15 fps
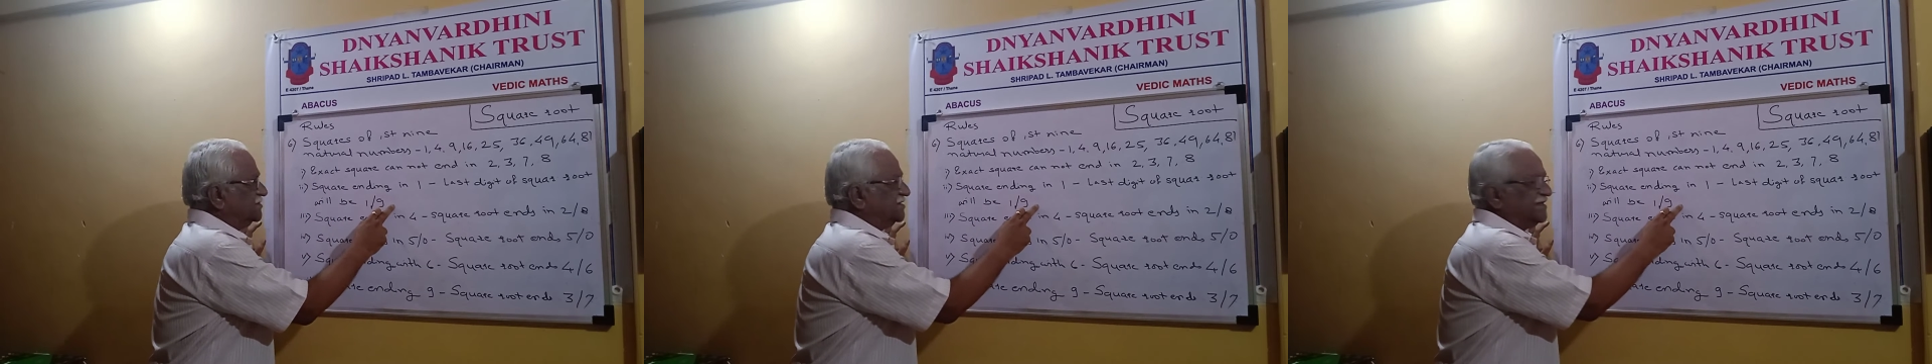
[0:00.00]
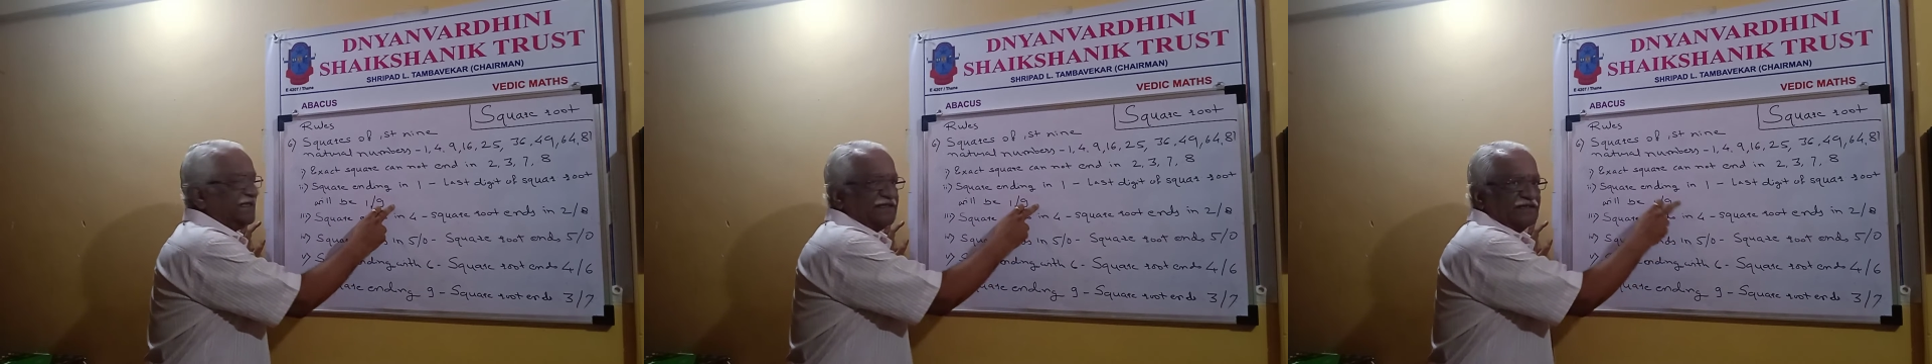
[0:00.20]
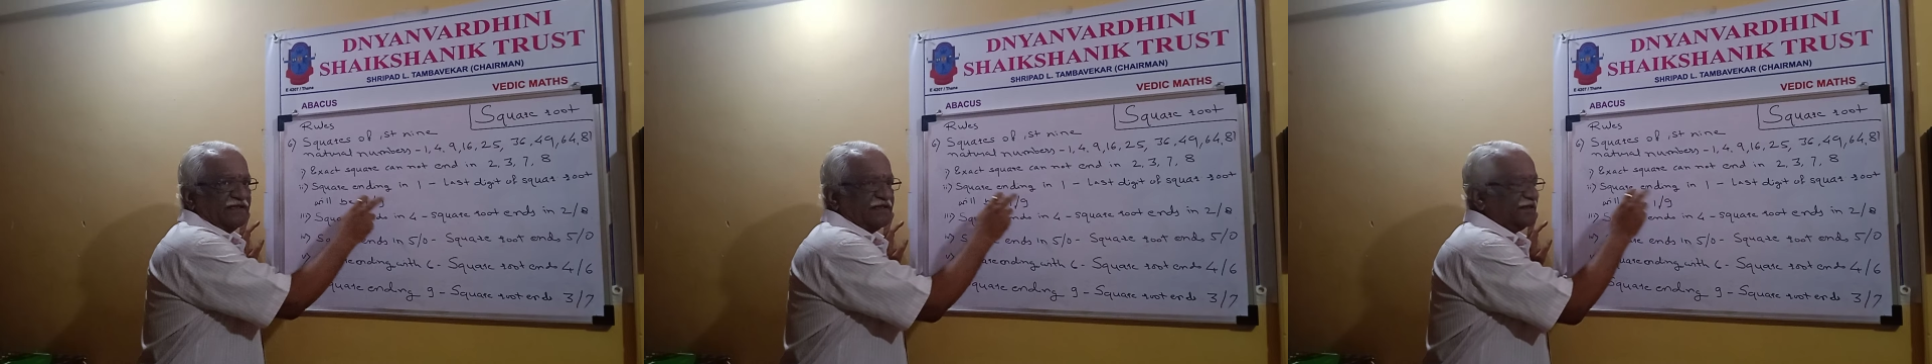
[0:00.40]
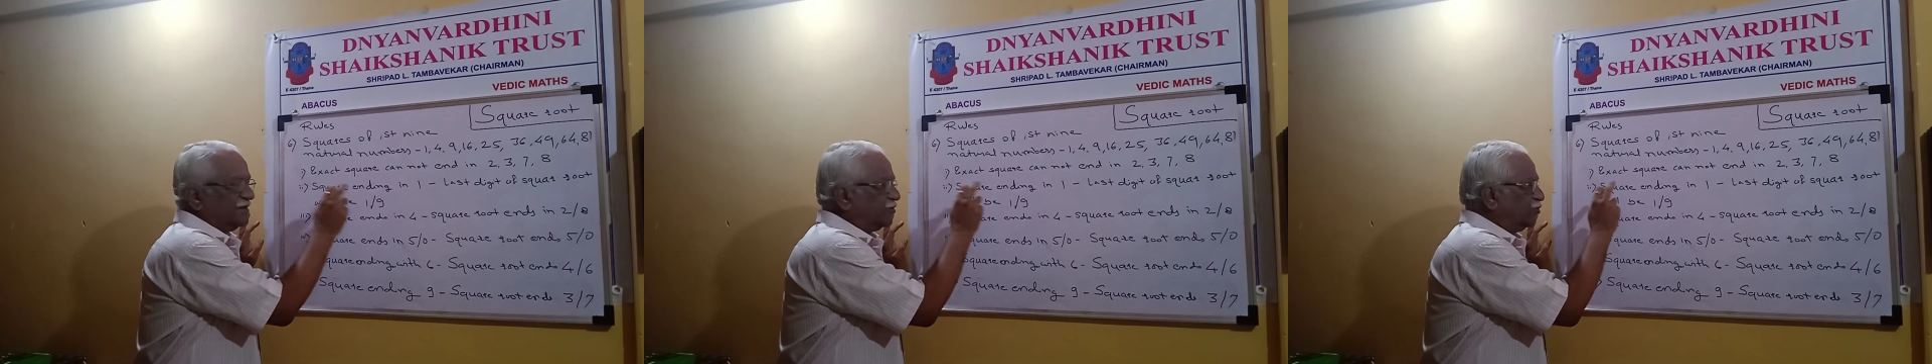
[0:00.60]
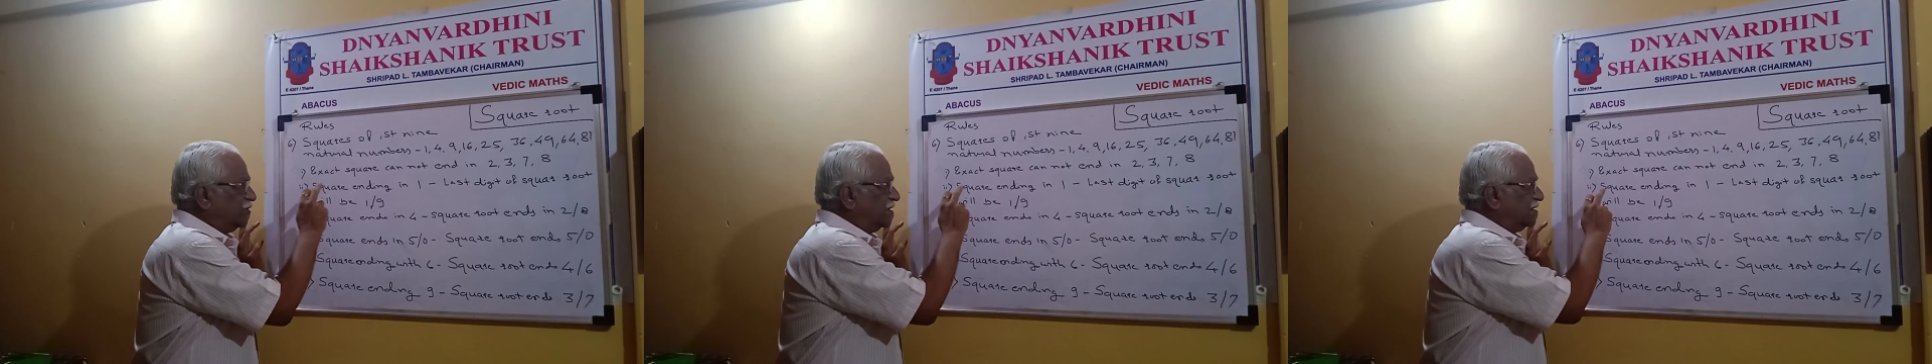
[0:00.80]
See the
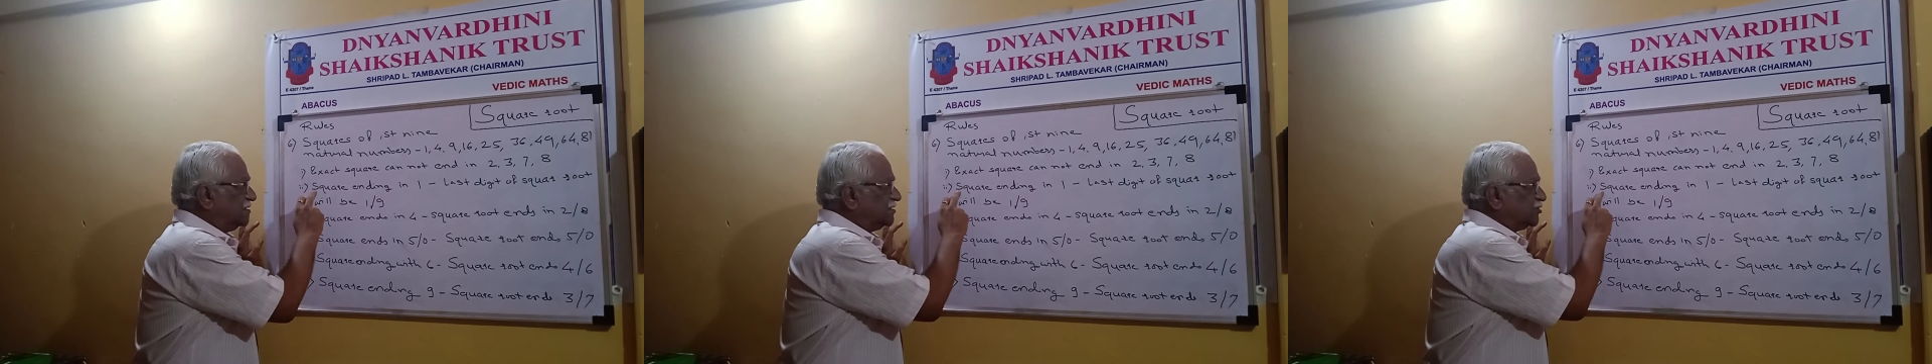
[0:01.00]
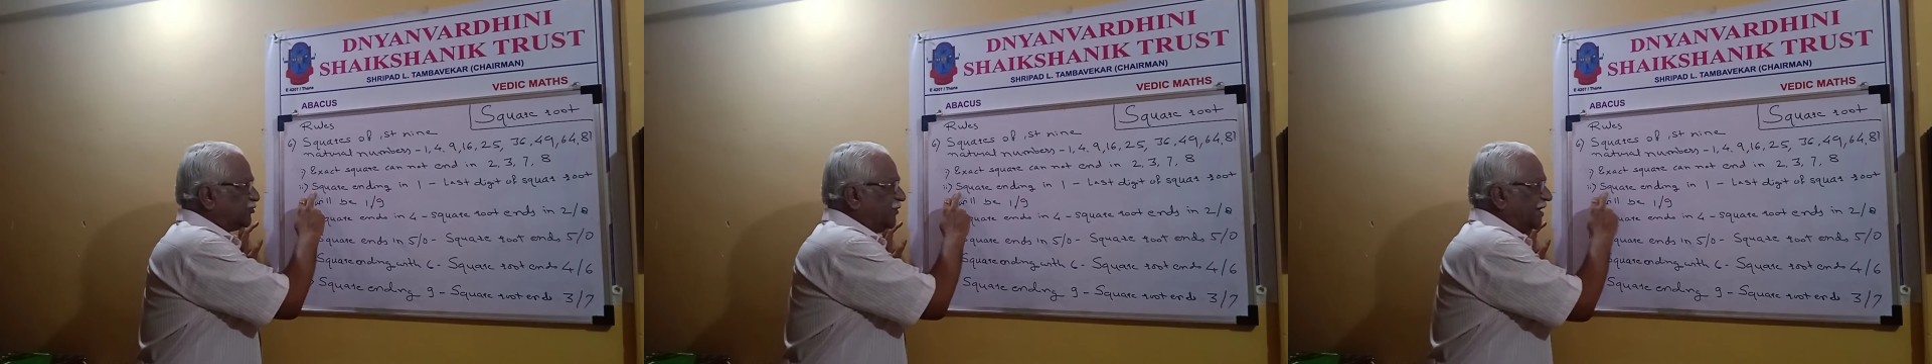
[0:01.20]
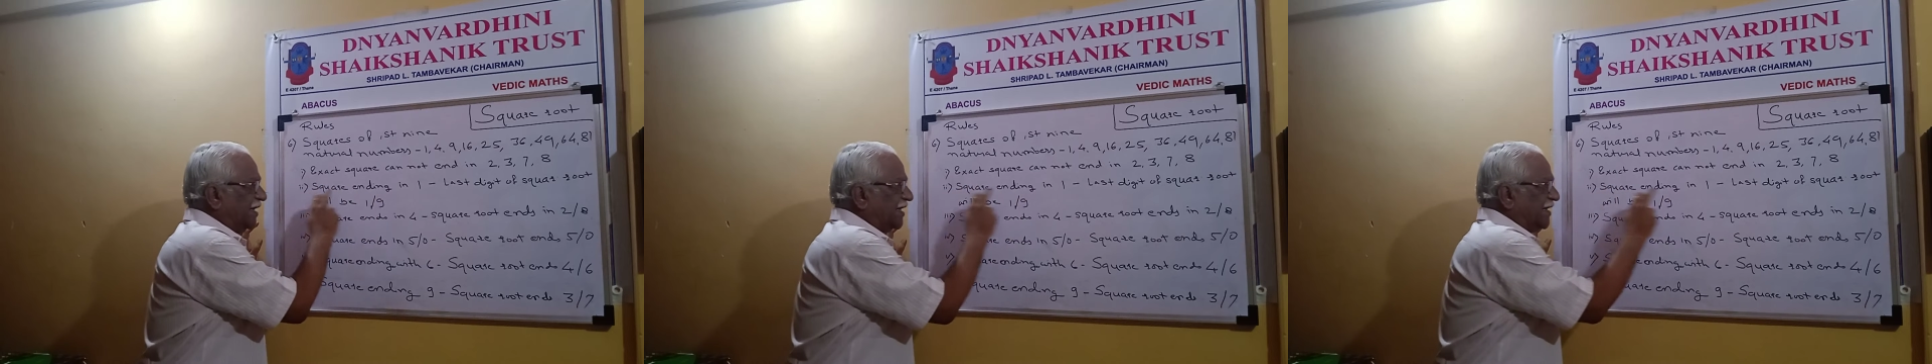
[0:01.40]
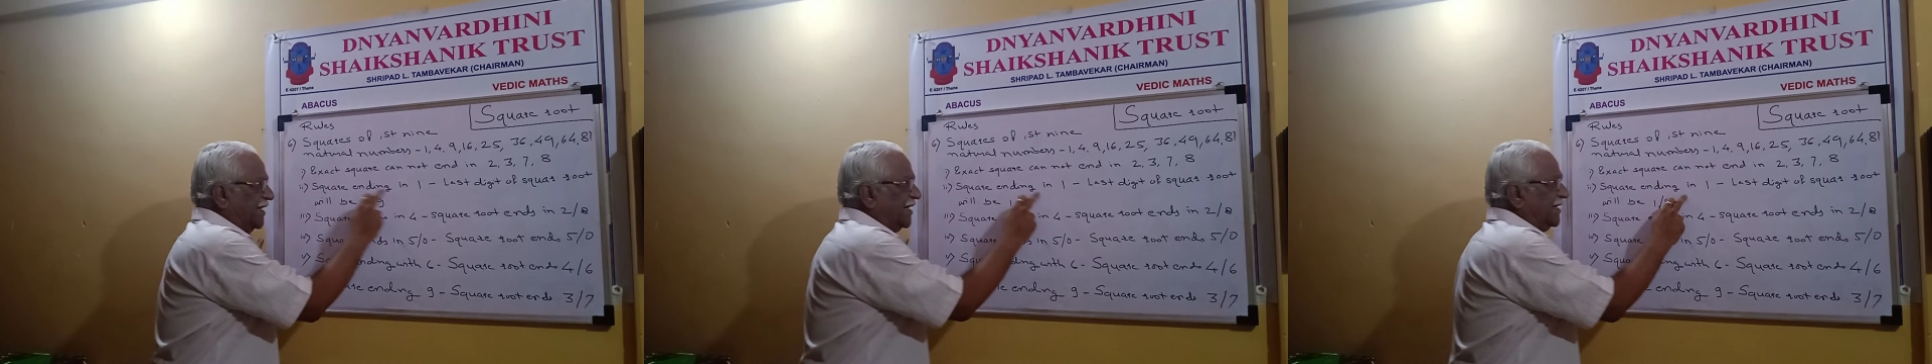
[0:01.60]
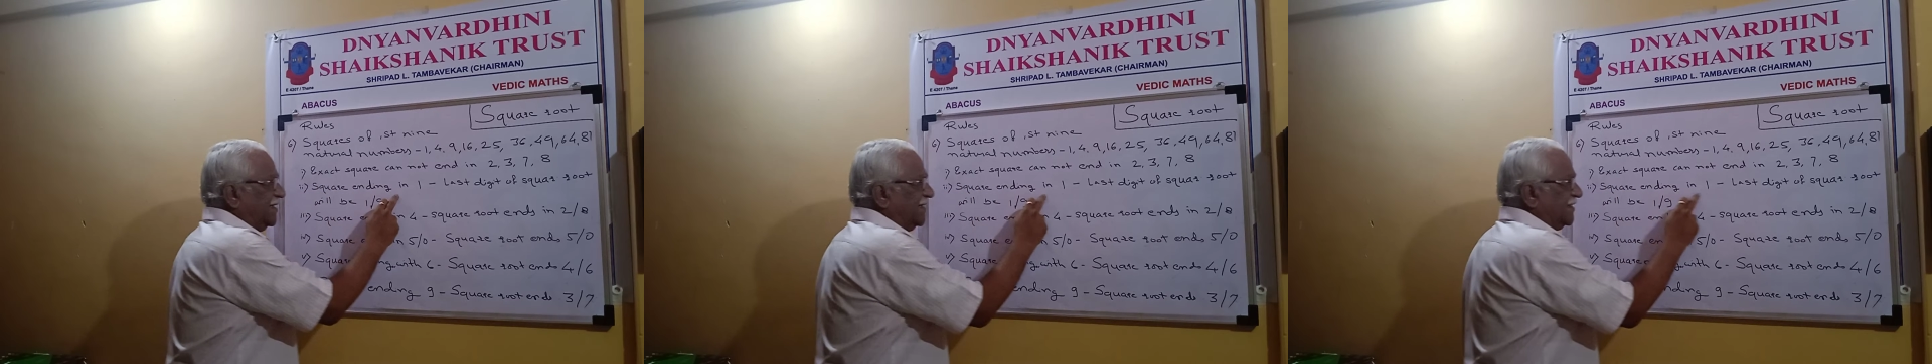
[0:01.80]
rule. Square
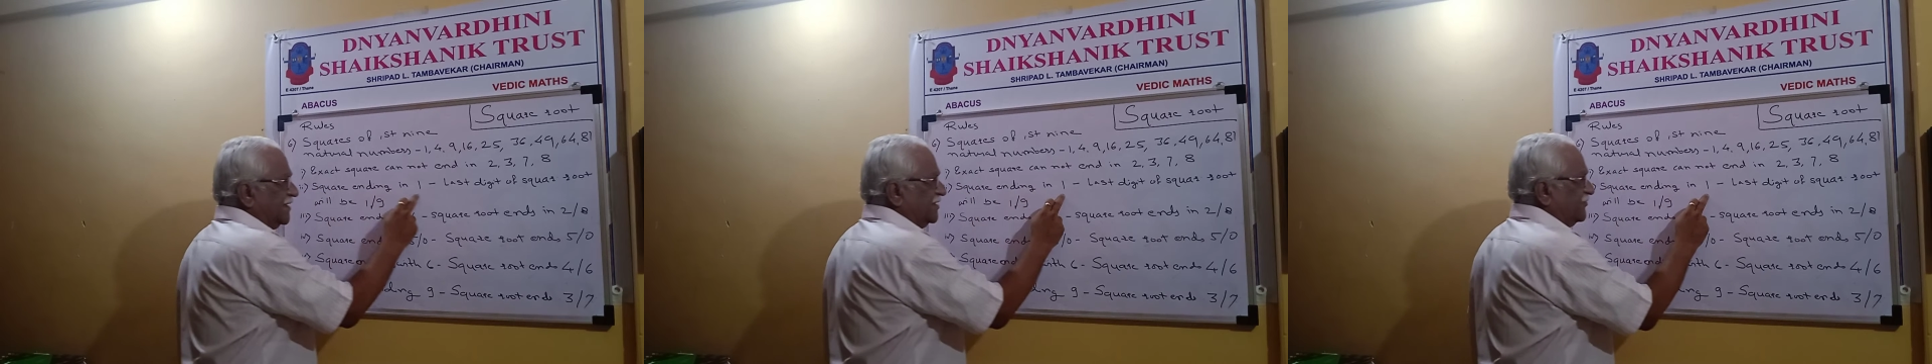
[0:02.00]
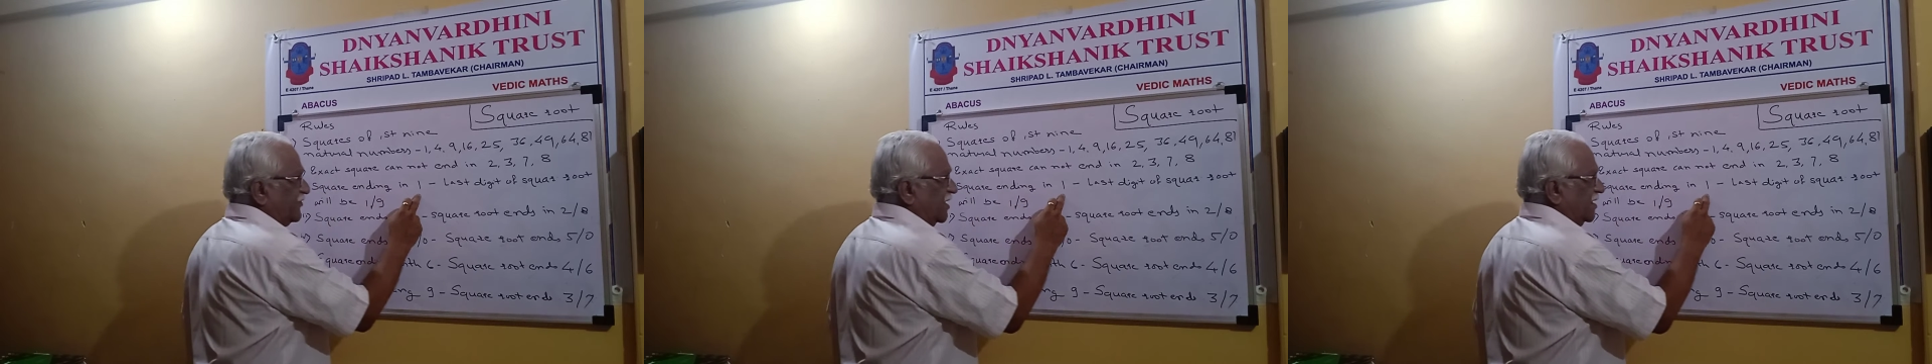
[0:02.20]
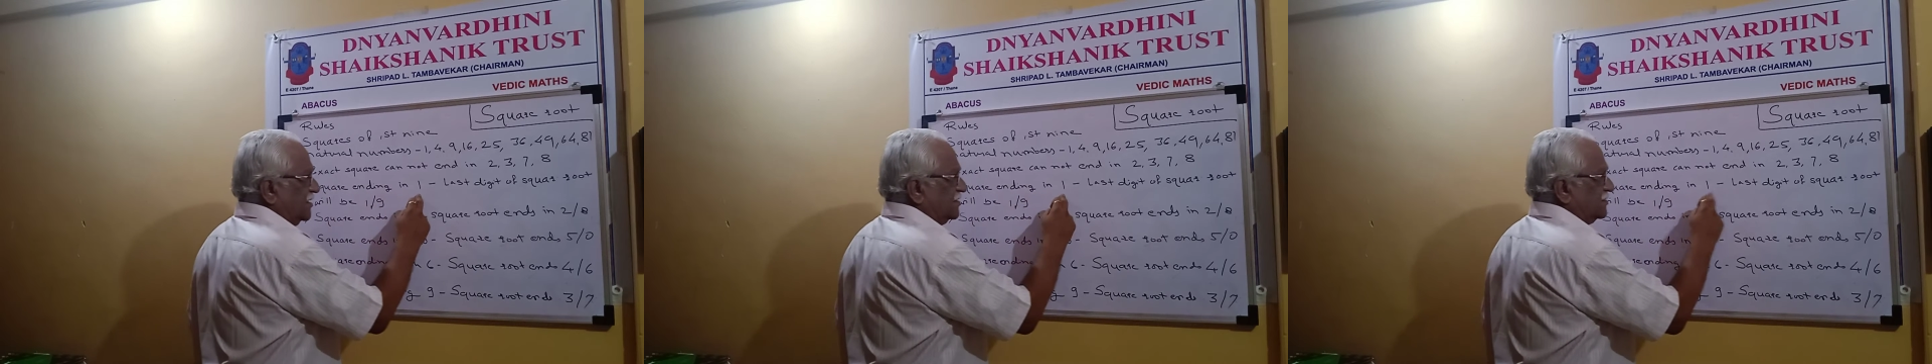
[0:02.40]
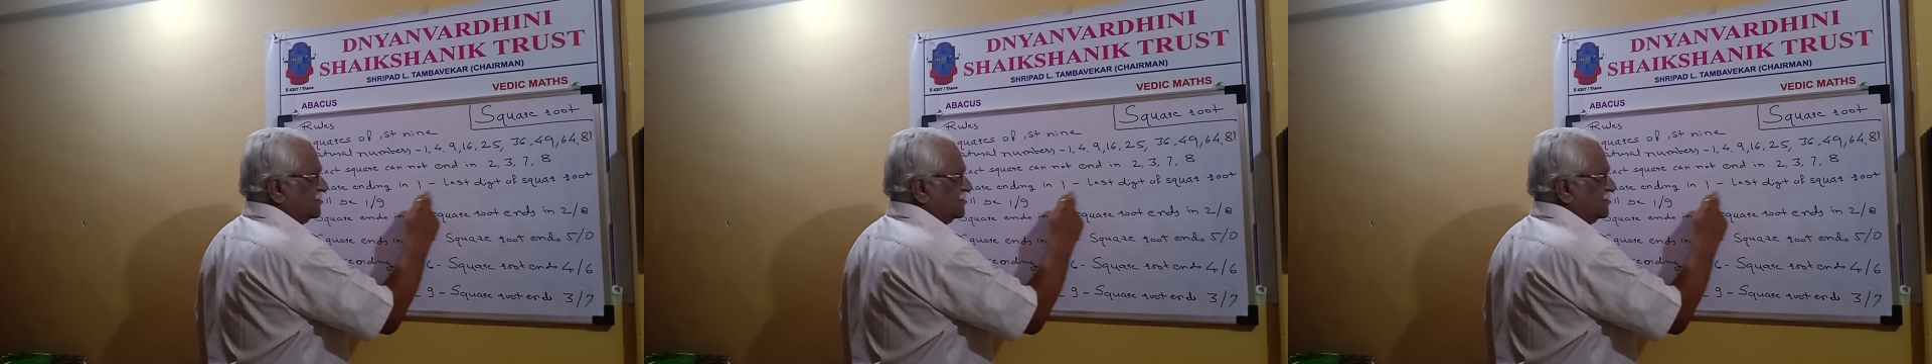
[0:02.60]
ending in 1,